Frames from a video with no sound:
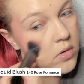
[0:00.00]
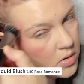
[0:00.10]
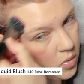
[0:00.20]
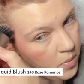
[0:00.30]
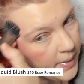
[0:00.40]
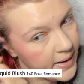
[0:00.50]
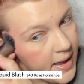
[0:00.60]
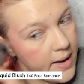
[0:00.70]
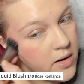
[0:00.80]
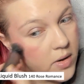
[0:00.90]
Oh my
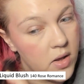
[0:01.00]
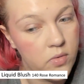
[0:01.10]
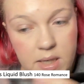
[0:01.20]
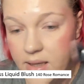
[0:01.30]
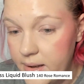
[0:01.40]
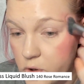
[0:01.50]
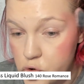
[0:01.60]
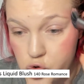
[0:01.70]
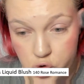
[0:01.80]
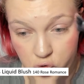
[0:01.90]
god, okay, you need like
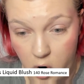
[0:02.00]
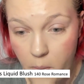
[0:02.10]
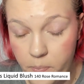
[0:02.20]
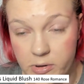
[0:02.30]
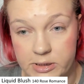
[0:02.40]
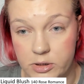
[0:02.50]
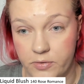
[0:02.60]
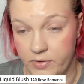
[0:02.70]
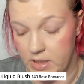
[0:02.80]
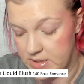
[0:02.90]
a droplet
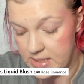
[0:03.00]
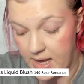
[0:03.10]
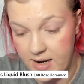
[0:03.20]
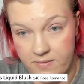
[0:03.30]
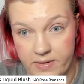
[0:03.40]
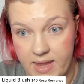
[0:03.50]
of this, not even